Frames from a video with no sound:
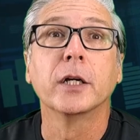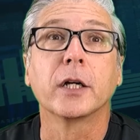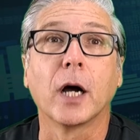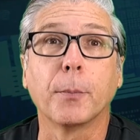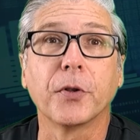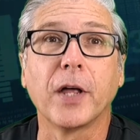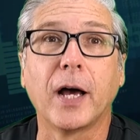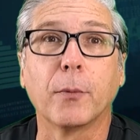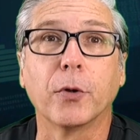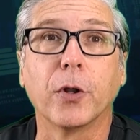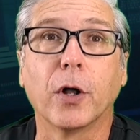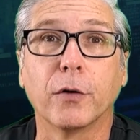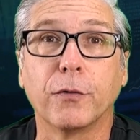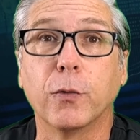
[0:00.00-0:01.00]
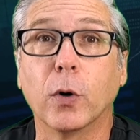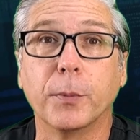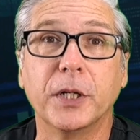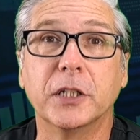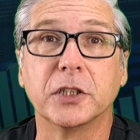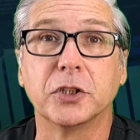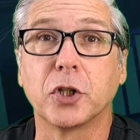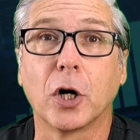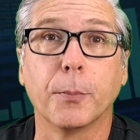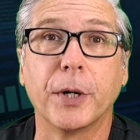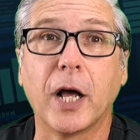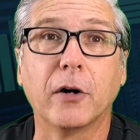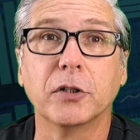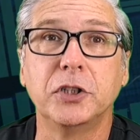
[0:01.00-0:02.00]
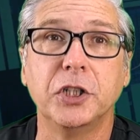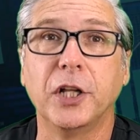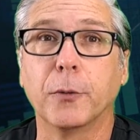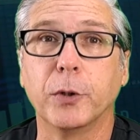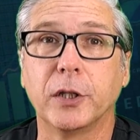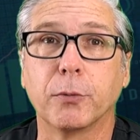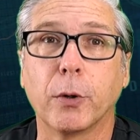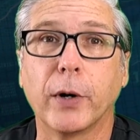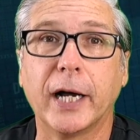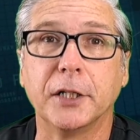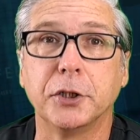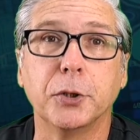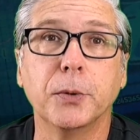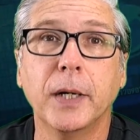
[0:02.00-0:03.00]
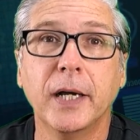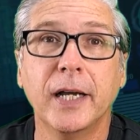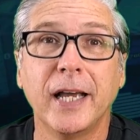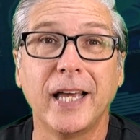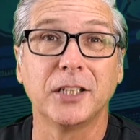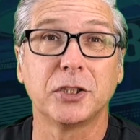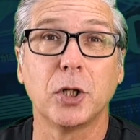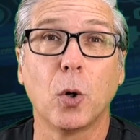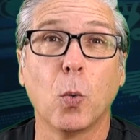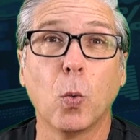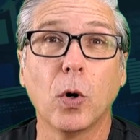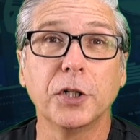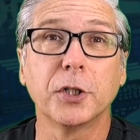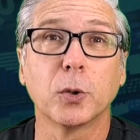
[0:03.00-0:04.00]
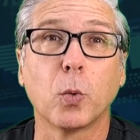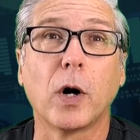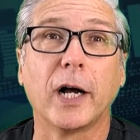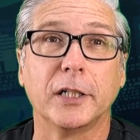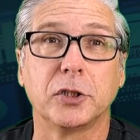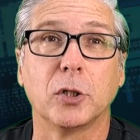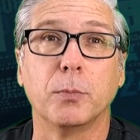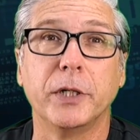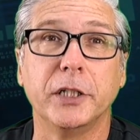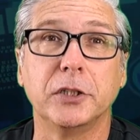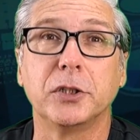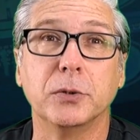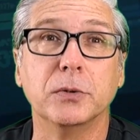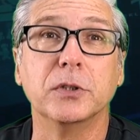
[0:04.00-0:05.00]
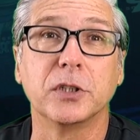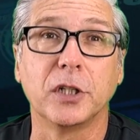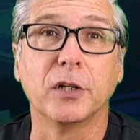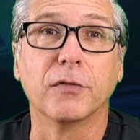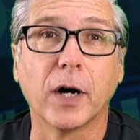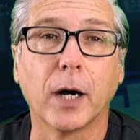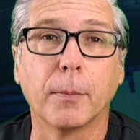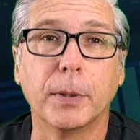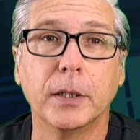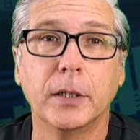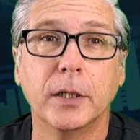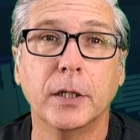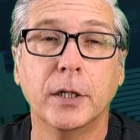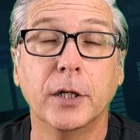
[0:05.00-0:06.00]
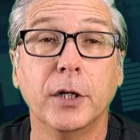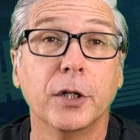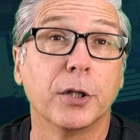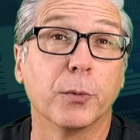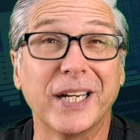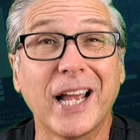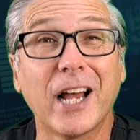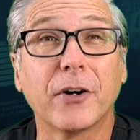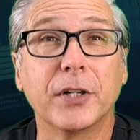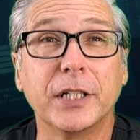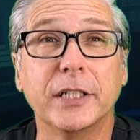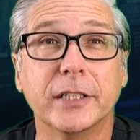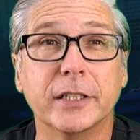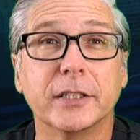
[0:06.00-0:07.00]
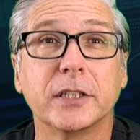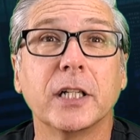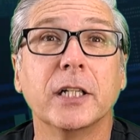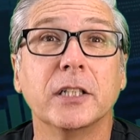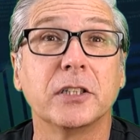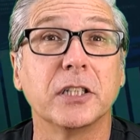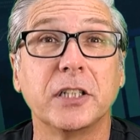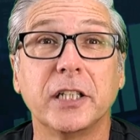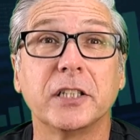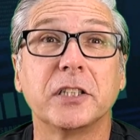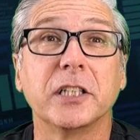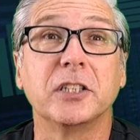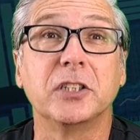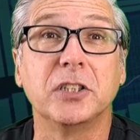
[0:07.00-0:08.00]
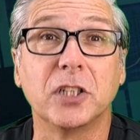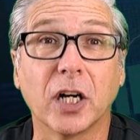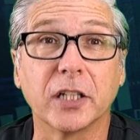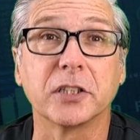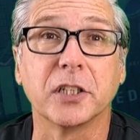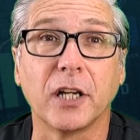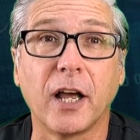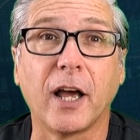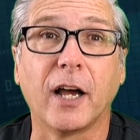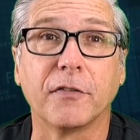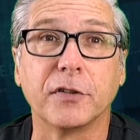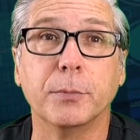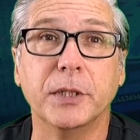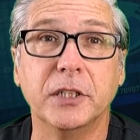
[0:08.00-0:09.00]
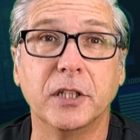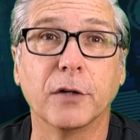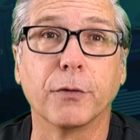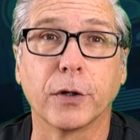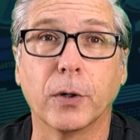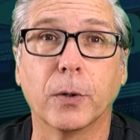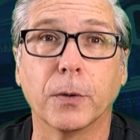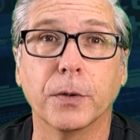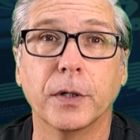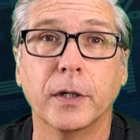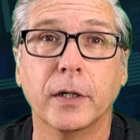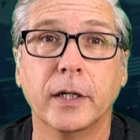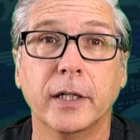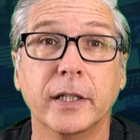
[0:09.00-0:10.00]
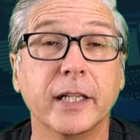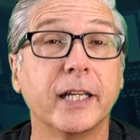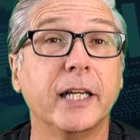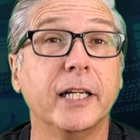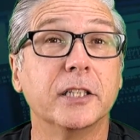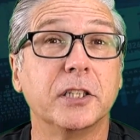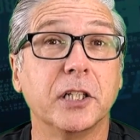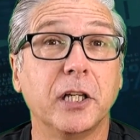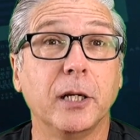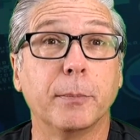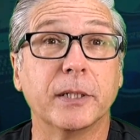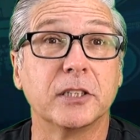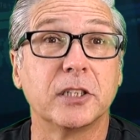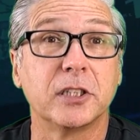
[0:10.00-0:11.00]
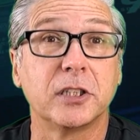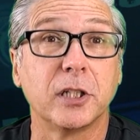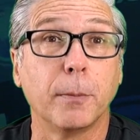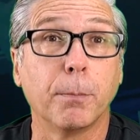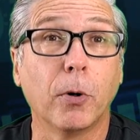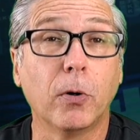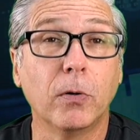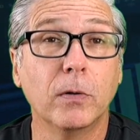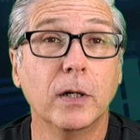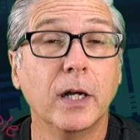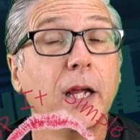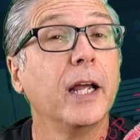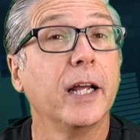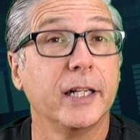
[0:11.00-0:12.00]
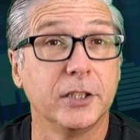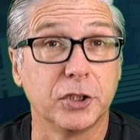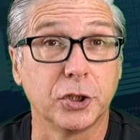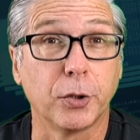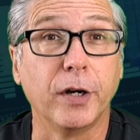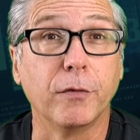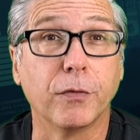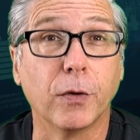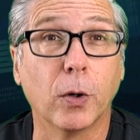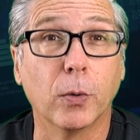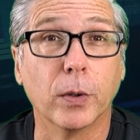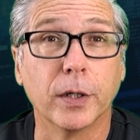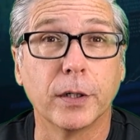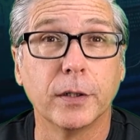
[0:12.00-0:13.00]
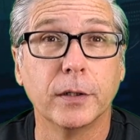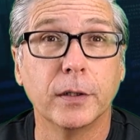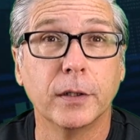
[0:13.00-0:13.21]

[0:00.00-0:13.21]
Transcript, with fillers: Couple that with all the formulas and terminology that we throw at you, and it's no wonder why so many students give up. The reality is, statistics doesn't have to be difficult. The key is to keep it simple and straightforward.